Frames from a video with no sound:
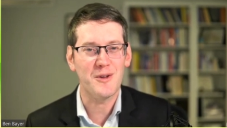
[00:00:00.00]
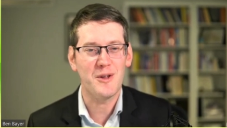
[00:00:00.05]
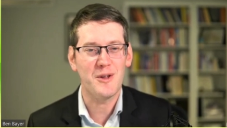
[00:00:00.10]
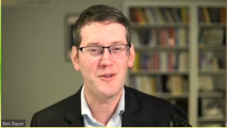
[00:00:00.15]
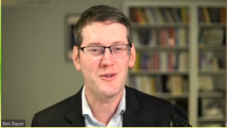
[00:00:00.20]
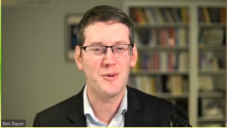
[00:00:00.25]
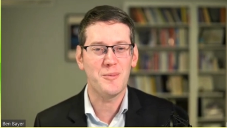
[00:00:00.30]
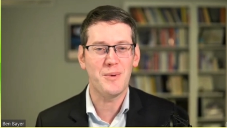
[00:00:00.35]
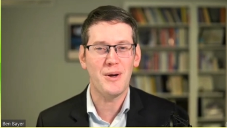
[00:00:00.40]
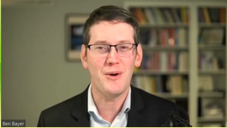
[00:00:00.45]

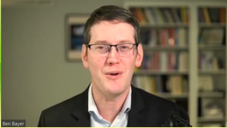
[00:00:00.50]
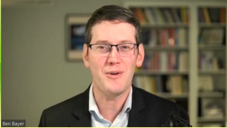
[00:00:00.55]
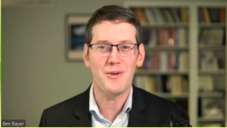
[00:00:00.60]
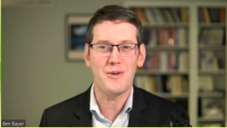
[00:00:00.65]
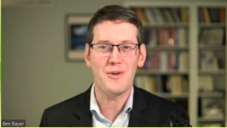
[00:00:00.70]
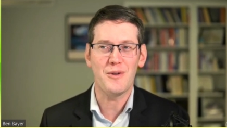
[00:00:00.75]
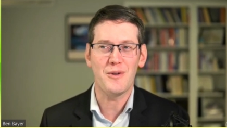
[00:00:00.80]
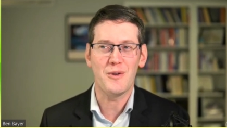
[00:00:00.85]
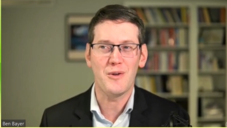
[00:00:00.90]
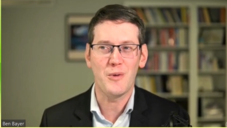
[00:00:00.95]

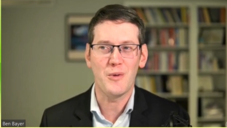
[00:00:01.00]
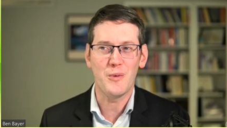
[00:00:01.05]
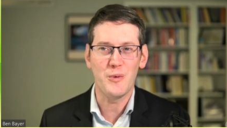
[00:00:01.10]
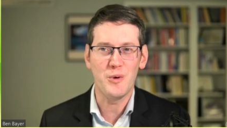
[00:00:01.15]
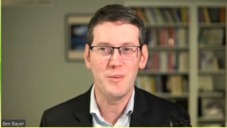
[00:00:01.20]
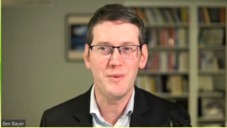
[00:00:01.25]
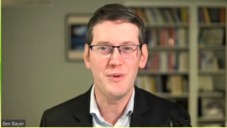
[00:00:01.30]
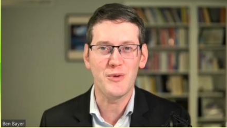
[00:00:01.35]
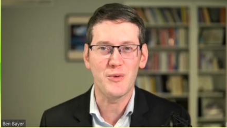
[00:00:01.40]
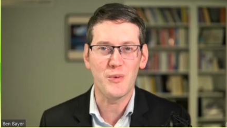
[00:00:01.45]
about the
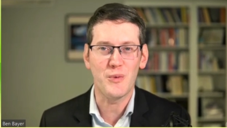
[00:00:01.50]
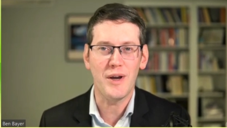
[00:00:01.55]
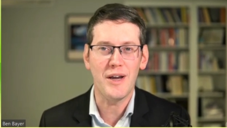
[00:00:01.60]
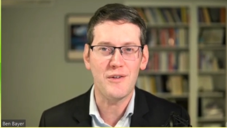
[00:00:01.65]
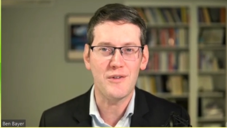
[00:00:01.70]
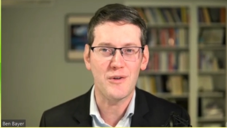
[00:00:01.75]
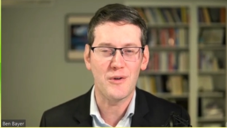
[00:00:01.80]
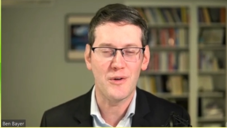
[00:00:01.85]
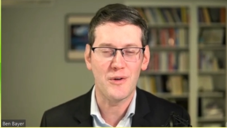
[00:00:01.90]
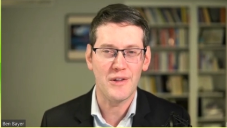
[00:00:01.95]
woman's right
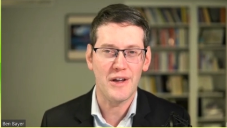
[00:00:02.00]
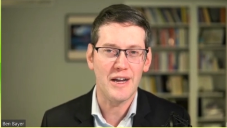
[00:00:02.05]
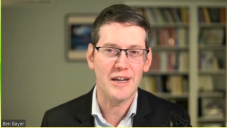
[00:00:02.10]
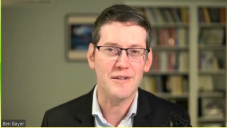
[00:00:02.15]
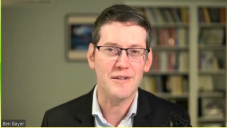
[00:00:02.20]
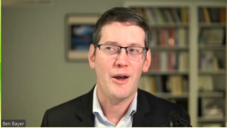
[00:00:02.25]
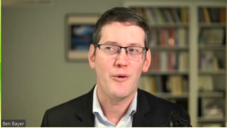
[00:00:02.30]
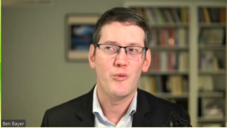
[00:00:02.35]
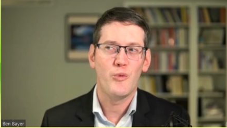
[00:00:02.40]
to her life,